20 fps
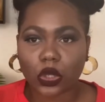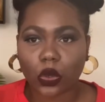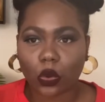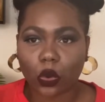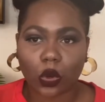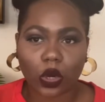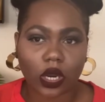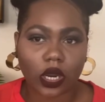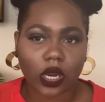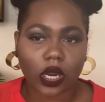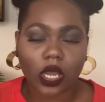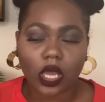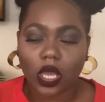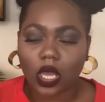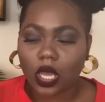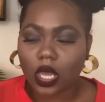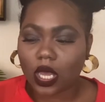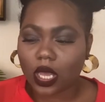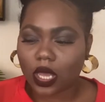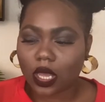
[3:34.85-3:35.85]
or
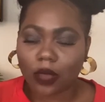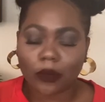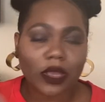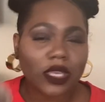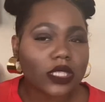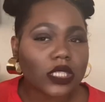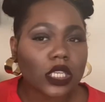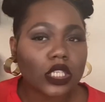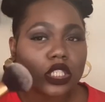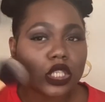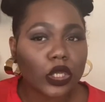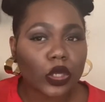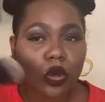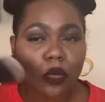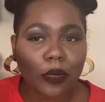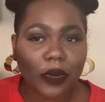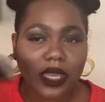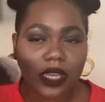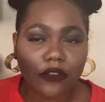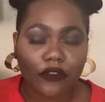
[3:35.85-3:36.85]
it's a little
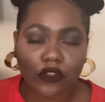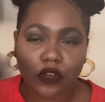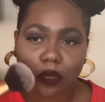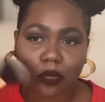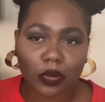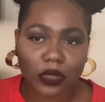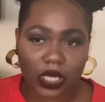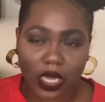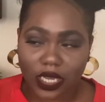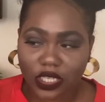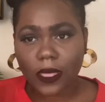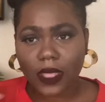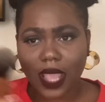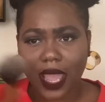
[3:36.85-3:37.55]
big for blush.